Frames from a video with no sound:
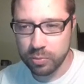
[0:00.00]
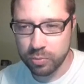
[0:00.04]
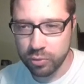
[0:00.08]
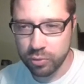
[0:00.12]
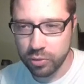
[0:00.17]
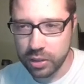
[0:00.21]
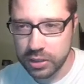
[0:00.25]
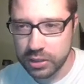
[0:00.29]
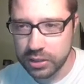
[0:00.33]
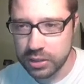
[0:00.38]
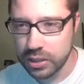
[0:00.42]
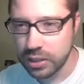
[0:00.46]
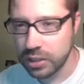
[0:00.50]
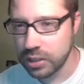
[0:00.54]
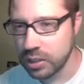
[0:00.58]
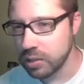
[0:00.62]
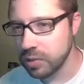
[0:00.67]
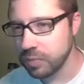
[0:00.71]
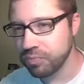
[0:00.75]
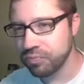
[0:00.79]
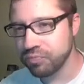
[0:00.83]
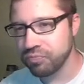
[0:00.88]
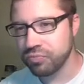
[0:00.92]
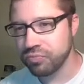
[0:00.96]
Priest
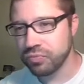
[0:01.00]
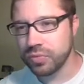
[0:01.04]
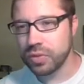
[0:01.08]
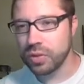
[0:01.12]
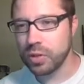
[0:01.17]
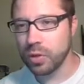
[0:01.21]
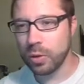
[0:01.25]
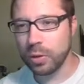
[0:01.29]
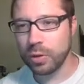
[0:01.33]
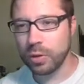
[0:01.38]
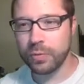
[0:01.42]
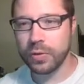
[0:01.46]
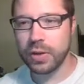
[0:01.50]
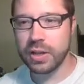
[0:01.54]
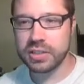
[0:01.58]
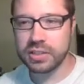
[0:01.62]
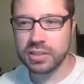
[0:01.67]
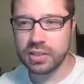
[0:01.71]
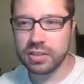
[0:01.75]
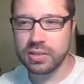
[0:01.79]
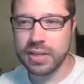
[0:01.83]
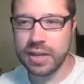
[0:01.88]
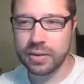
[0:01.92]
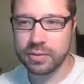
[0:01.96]
nullifies
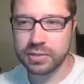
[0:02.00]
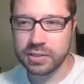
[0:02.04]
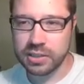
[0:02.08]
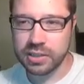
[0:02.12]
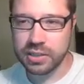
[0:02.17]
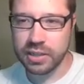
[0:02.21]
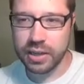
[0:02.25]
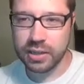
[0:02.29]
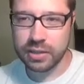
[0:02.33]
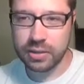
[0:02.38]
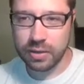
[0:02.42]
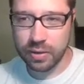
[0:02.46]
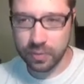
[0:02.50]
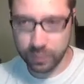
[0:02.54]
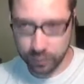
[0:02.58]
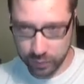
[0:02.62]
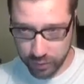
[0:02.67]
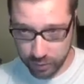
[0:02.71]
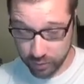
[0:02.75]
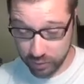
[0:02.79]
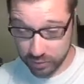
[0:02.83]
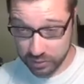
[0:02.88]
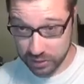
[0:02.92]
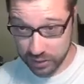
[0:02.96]
the downside of
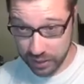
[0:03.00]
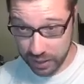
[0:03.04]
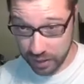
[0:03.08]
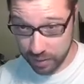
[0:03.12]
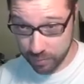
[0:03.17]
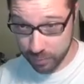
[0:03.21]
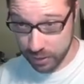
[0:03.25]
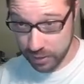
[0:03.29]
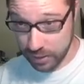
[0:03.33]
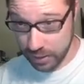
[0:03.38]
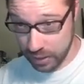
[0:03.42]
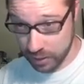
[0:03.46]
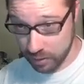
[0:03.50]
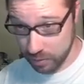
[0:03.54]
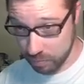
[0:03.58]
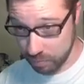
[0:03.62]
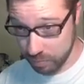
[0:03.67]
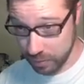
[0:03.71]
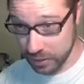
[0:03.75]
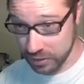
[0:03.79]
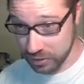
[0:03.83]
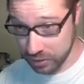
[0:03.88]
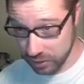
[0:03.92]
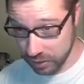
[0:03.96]
Faralyn's Gambit, and it
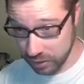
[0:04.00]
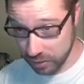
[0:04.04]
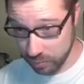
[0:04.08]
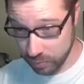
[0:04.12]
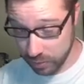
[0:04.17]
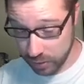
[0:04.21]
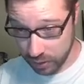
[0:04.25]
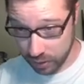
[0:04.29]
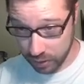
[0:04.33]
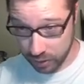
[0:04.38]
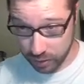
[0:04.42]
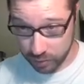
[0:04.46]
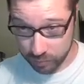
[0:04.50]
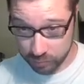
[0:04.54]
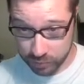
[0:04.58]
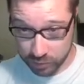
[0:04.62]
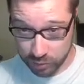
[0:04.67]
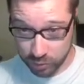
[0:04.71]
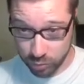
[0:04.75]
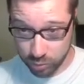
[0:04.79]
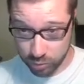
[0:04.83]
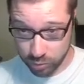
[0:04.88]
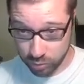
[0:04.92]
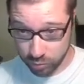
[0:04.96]
basically becomes
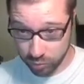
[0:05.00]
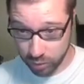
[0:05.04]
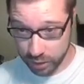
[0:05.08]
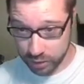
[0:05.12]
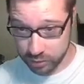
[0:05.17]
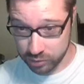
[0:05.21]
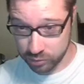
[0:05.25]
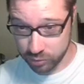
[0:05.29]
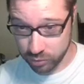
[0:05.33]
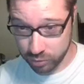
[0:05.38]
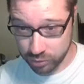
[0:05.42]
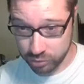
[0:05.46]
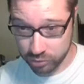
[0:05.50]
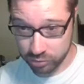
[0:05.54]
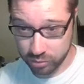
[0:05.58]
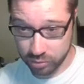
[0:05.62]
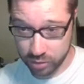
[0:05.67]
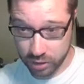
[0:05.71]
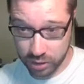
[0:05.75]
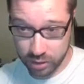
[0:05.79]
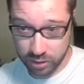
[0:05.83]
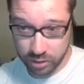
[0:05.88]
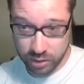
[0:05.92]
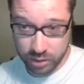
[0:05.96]
2 and a red
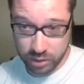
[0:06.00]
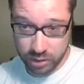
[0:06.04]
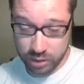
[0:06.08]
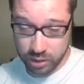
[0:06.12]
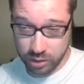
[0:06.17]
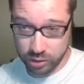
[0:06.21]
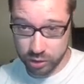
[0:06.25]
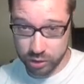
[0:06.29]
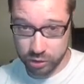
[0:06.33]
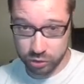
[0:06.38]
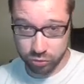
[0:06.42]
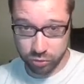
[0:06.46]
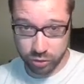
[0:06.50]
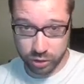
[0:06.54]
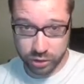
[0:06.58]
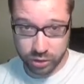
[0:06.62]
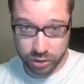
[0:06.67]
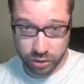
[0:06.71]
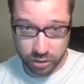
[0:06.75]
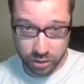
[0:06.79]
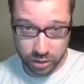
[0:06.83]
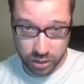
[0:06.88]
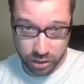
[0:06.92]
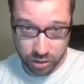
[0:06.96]
sorcery, destroy
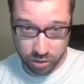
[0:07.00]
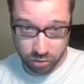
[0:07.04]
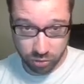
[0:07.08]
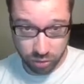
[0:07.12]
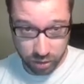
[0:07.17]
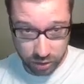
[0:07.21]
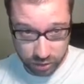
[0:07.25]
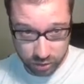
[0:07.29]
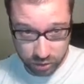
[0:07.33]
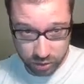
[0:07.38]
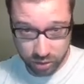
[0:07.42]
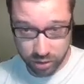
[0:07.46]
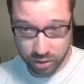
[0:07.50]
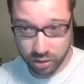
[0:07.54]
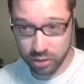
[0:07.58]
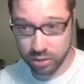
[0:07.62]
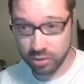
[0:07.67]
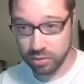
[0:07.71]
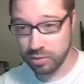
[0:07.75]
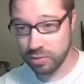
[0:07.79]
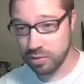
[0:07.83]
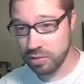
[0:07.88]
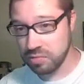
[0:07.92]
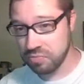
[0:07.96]
target creature,
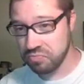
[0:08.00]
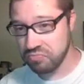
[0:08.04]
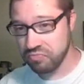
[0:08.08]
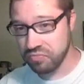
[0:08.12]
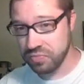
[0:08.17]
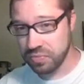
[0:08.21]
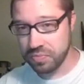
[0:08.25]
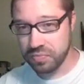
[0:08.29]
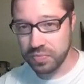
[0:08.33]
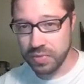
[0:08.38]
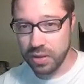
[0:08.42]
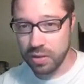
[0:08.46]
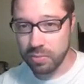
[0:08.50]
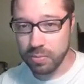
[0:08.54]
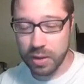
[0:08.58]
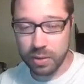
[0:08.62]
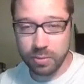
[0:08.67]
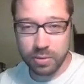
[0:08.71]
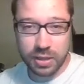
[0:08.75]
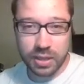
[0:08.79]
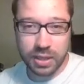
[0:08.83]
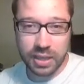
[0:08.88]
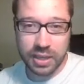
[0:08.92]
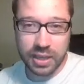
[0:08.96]

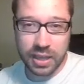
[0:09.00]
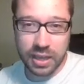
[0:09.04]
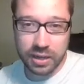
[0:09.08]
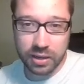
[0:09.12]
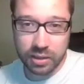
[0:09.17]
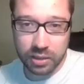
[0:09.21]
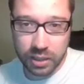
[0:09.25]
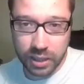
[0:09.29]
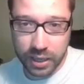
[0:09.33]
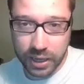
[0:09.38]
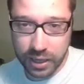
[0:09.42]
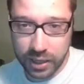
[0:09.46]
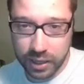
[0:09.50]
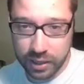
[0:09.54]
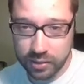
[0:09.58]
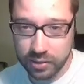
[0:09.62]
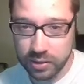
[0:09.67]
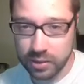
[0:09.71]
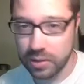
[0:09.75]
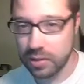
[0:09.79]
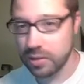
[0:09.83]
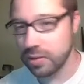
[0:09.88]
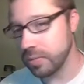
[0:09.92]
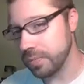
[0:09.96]
maybe they get a land.
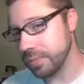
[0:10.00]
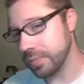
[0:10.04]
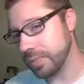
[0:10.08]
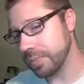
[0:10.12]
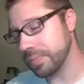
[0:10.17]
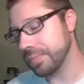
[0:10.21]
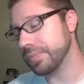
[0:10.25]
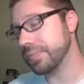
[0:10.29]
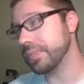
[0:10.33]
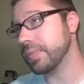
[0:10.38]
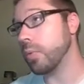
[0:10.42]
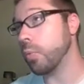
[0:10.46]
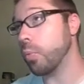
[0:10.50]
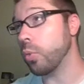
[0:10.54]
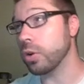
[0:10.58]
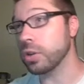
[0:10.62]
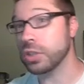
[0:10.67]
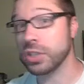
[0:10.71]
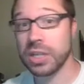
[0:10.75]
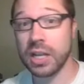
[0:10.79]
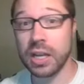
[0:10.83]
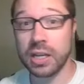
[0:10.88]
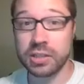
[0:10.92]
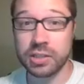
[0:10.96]

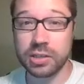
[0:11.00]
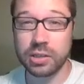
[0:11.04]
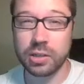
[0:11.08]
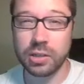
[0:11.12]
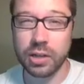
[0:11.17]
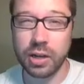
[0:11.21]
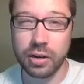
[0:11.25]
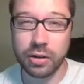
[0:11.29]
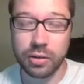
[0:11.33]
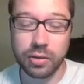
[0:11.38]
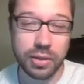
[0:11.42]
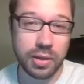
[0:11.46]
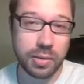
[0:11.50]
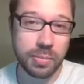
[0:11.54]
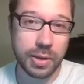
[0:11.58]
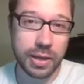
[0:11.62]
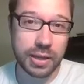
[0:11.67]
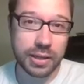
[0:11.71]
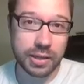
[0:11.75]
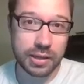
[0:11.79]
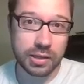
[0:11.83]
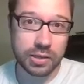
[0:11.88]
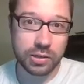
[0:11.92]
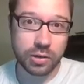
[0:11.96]
Worst case scenario, they
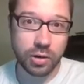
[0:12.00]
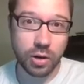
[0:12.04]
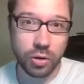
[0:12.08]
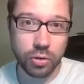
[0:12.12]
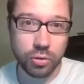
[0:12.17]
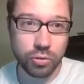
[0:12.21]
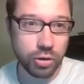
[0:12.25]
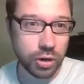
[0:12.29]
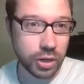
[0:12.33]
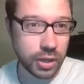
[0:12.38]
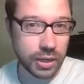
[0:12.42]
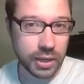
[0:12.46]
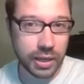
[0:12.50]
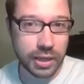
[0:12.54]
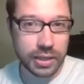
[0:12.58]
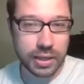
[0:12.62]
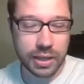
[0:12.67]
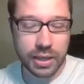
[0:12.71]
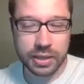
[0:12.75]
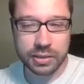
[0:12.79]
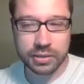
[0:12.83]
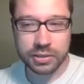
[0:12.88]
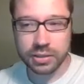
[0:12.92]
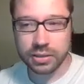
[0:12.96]
might get an O-Ring, I
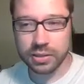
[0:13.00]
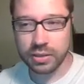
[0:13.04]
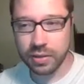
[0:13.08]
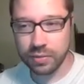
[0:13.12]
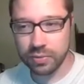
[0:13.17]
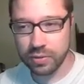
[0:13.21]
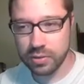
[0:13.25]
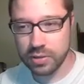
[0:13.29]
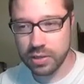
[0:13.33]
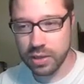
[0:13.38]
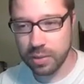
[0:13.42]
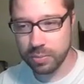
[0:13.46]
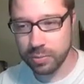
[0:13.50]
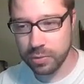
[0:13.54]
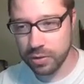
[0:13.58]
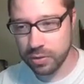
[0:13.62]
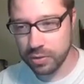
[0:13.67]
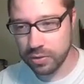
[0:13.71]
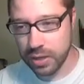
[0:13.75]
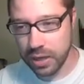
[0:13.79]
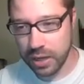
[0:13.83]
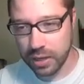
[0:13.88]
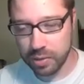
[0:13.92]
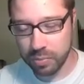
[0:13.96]
guess, off the top of their
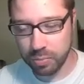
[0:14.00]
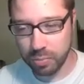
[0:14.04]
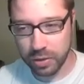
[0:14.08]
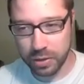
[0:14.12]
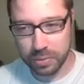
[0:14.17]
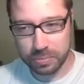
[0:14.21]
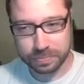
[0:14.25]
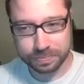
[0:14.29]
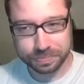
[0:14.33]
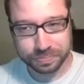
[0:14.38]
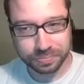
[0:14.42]
deck, but